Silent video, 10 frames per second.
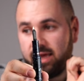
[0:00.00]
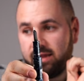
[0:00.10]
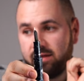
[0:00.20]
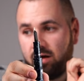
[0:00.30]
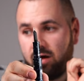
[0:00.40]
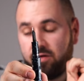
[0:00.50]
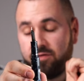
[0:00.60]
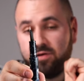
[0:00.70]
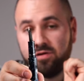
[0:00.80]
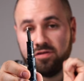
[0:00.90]
It
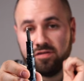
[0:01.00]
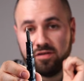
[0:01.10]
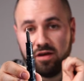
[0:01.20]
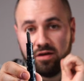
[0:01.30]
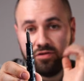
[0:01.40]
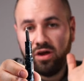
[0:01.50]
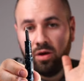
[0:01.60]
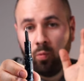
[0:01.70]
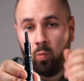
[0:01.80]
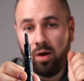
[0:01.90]
offers such
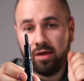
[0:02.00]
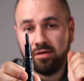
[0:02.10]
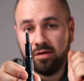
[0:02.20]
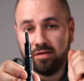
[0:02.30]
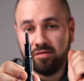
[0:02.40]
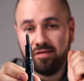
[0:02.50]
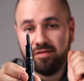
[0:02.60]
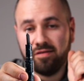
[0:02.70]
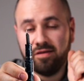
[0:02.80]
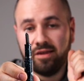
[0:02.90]
a wet and
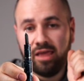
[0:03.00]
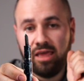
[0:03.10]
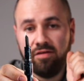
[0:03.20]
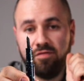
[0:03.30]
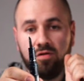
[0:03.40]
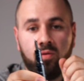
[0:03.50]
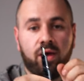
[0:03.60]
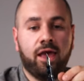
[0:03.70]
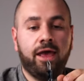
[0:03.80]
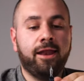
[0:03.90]
consistent ink flow
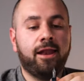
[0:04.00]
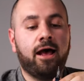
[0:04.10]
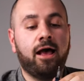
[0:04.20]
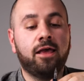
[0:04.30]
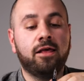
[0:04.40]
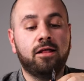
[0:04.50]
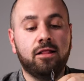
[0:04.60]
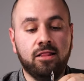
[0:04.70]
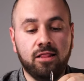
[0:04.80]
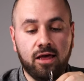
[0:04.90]
and I
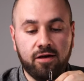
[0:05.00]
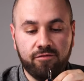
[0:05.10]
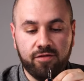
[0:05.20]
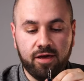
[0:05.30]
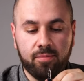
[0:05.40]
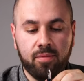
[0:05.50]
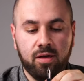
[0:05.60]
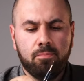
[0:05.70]
love them.